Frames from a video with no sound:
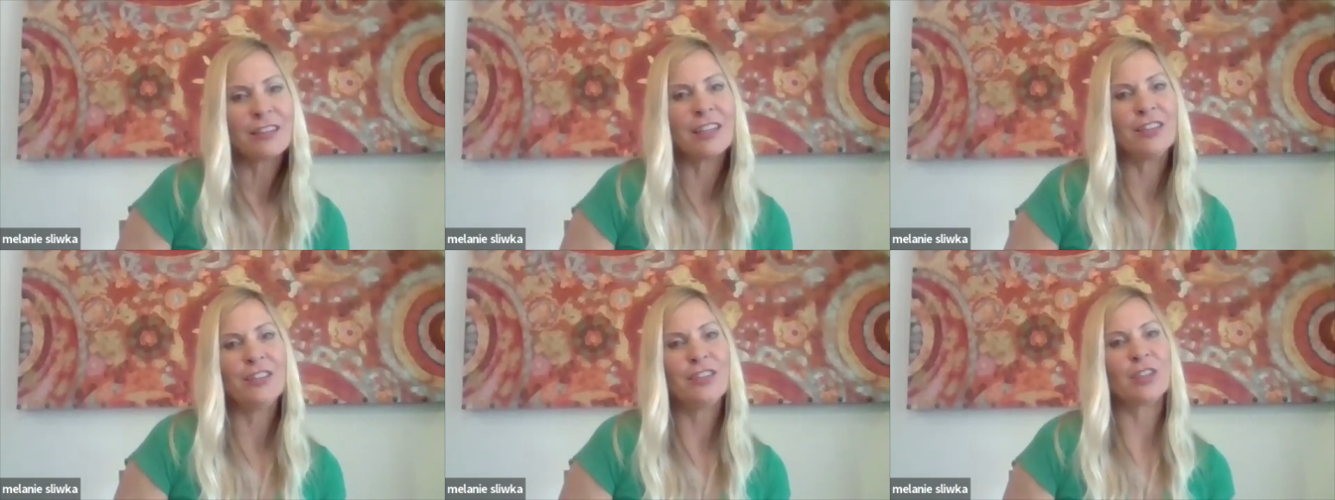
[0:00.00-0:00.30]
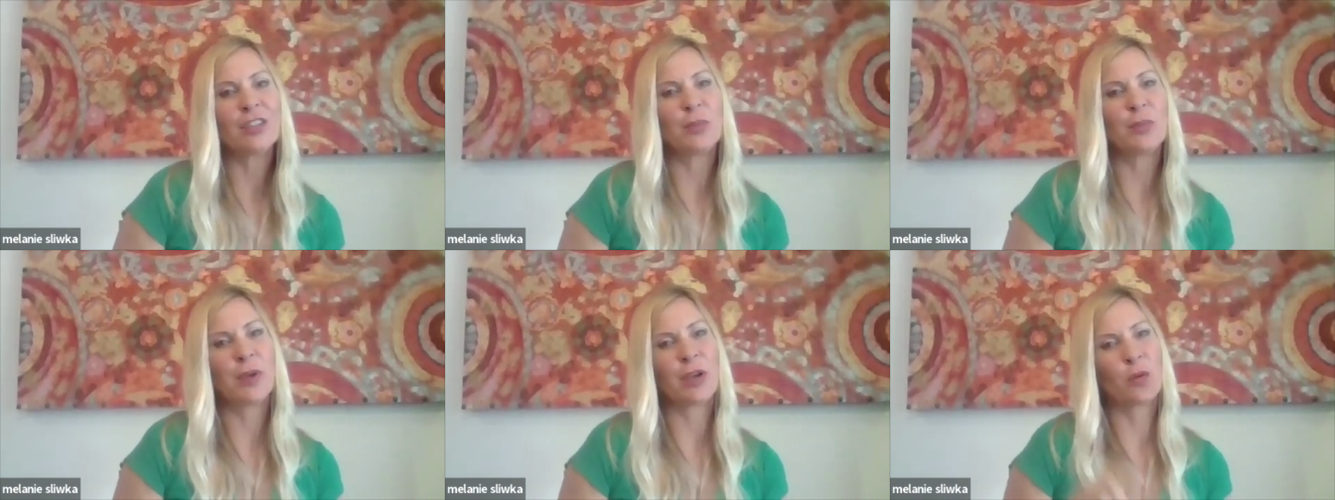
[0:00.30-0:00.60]
Then you
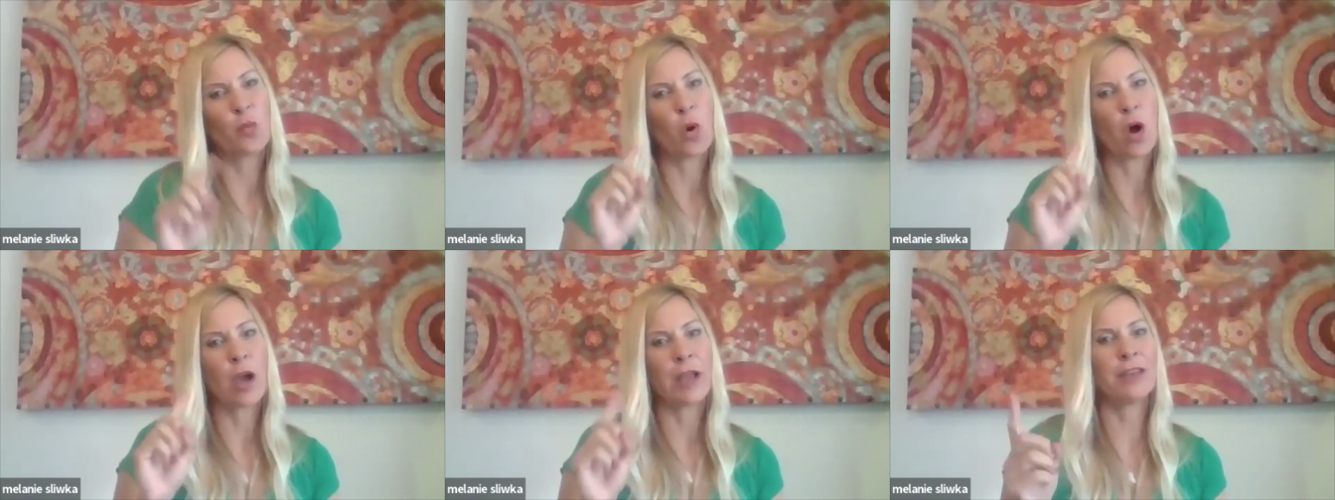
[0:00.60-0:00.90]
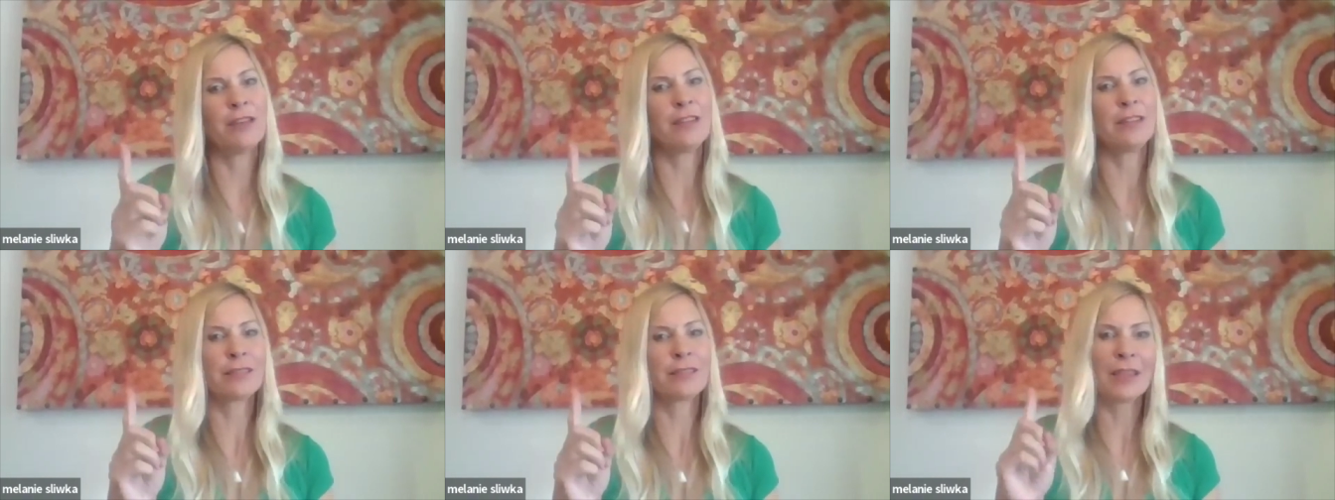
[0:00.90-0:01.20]
get to pick
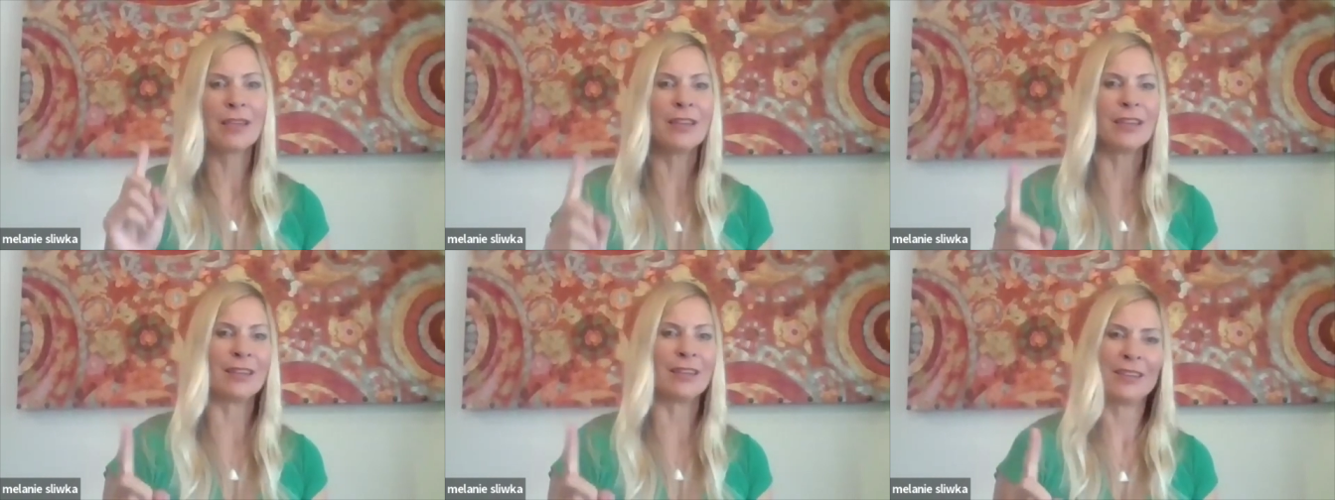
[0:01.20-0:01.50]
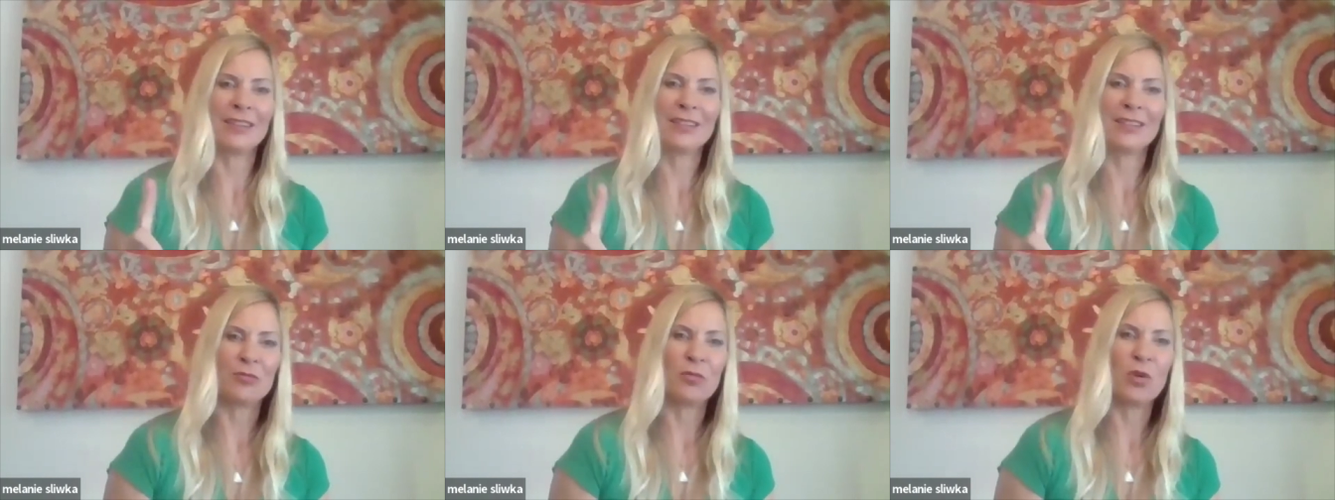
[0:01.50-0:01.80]
one thing,
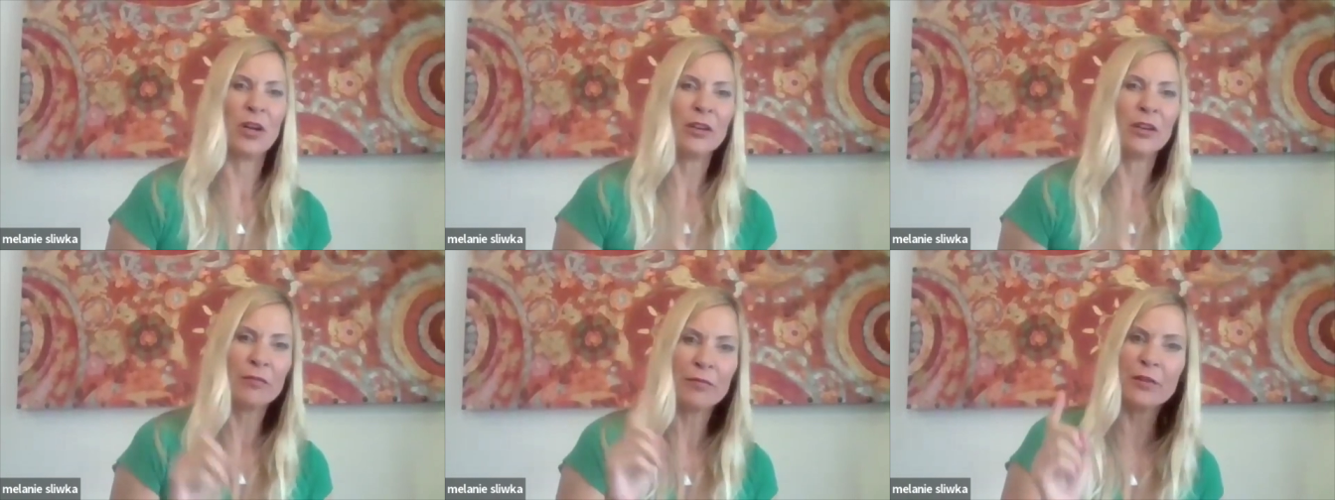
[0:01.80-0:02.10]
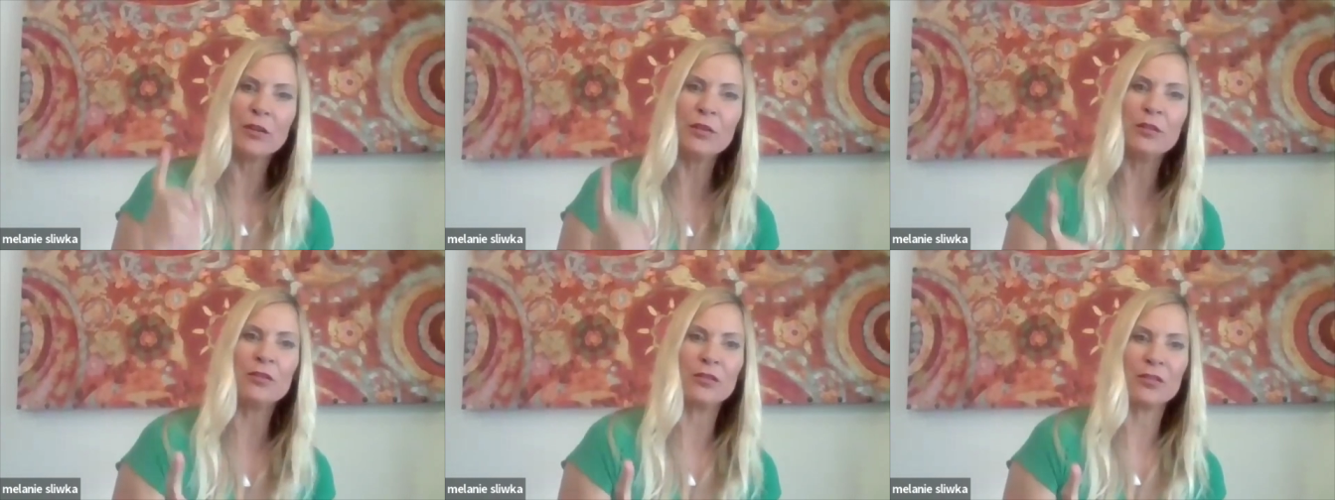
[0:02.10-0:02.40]
one
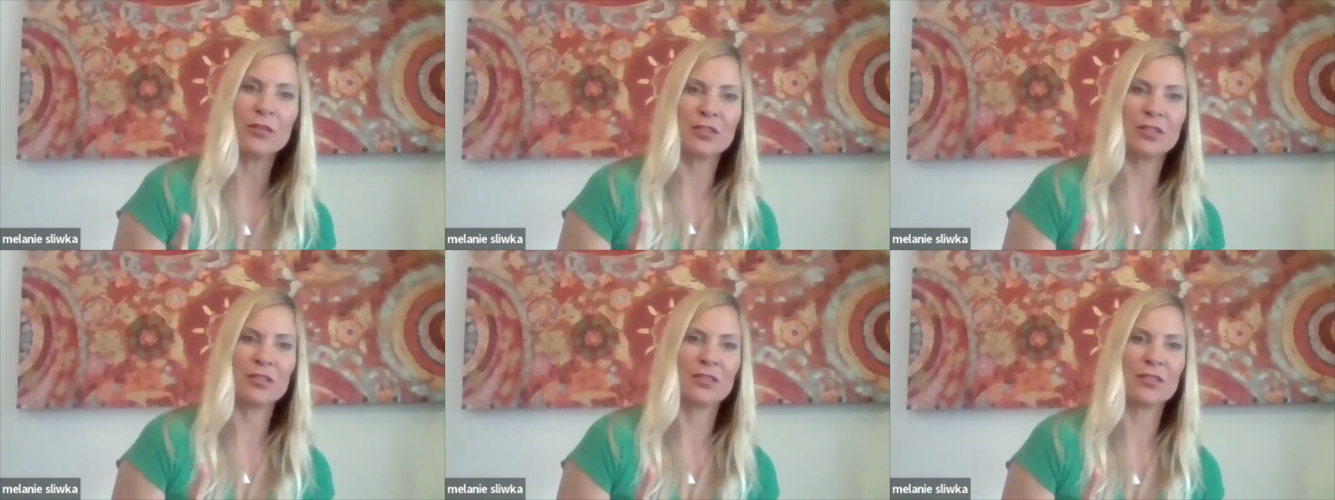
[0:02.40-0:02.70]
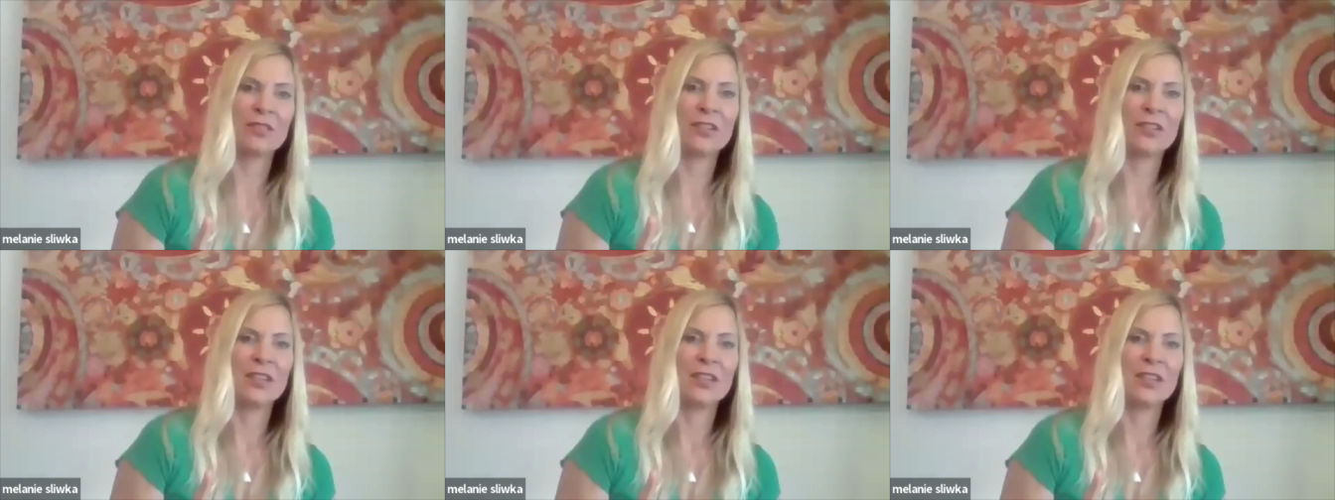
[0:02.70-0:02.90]
food. Mm-hmm.